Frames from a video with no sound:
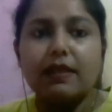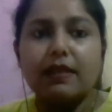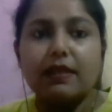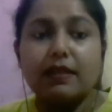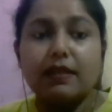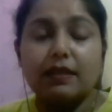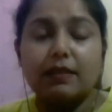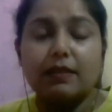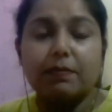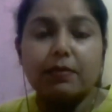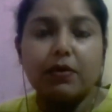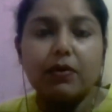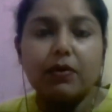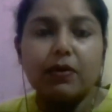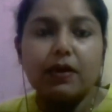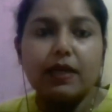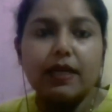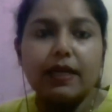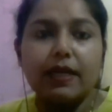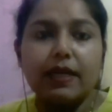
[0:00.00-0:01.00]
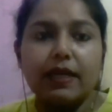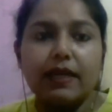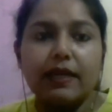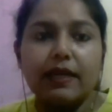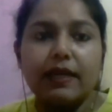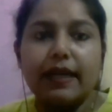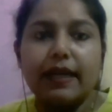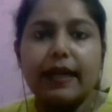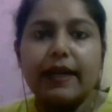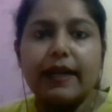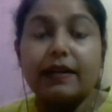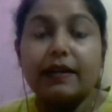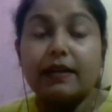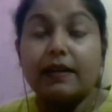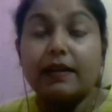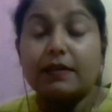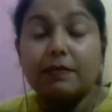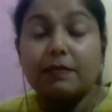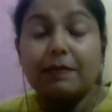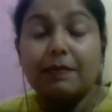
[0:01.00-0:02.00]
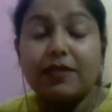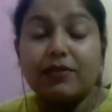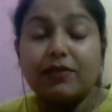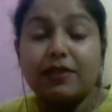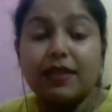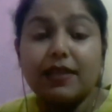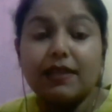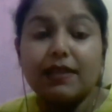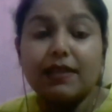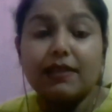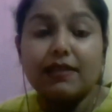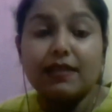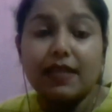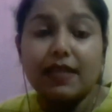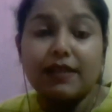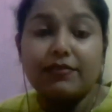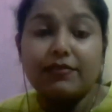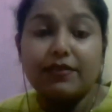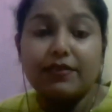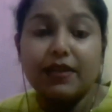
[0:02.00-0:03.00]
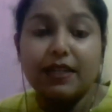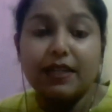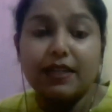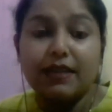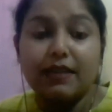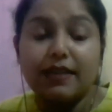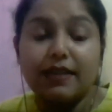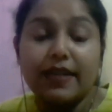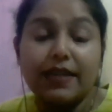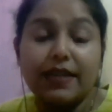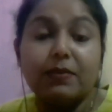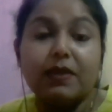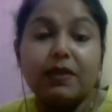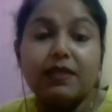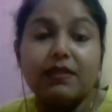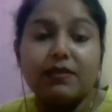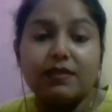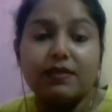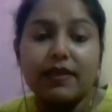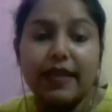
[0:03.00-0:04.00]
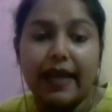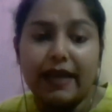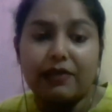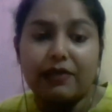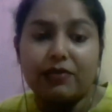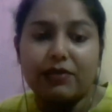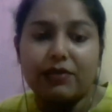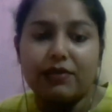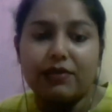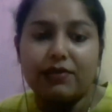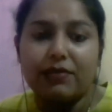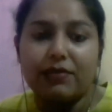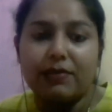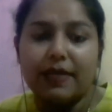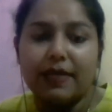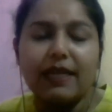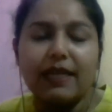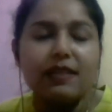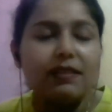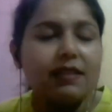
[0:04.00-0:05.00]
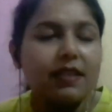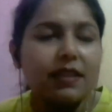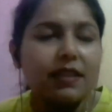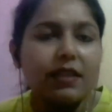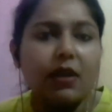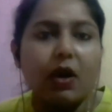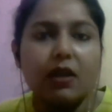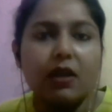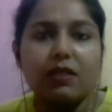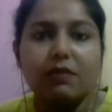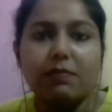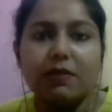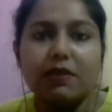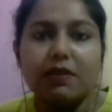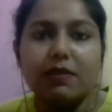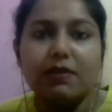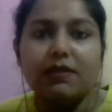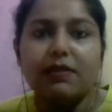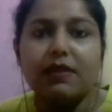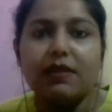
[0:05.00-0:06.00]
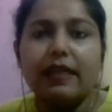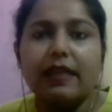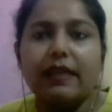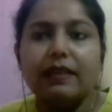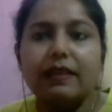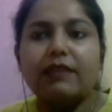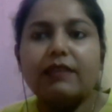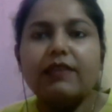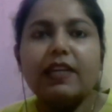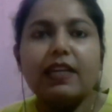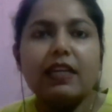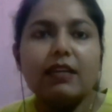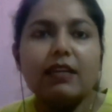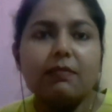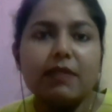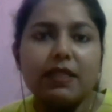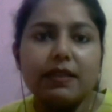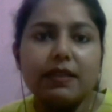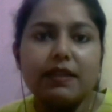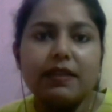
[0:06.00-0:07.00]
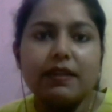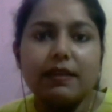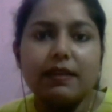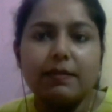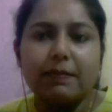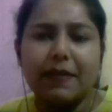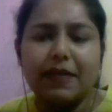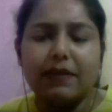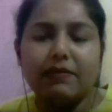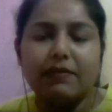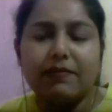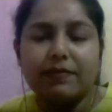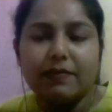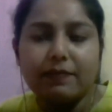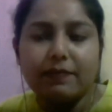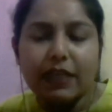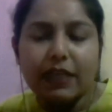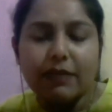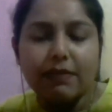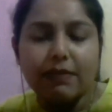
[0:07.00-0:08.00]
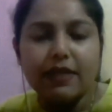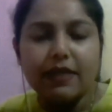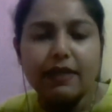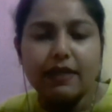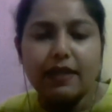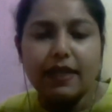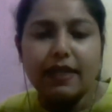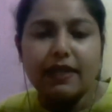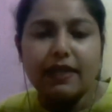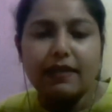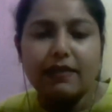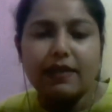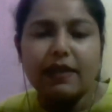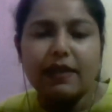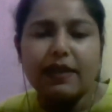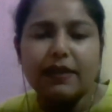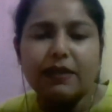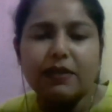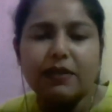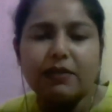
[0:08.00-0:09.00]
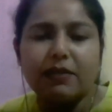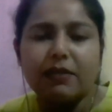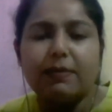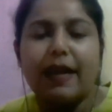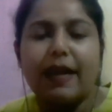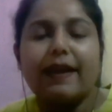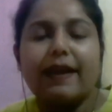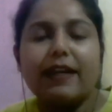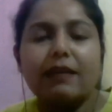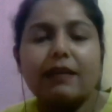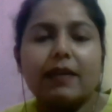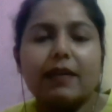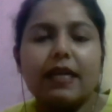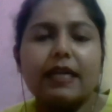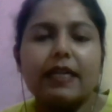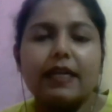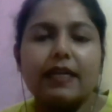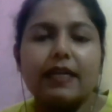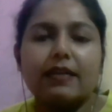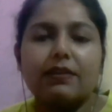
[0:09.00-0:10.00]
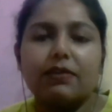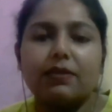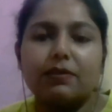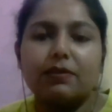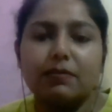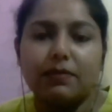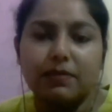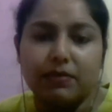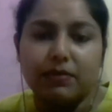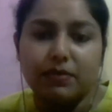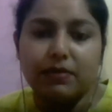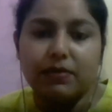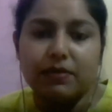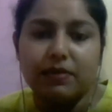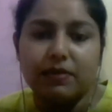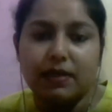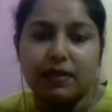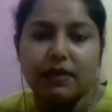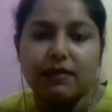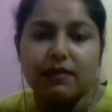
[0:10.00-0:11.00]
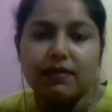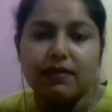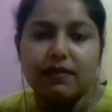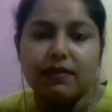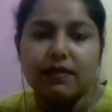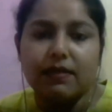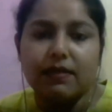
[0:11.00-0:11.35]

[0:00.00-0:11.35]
reporting and especially the safety, the adverse reactions, when I see in the hospitals, they're very limited, related to some antibiotics or those things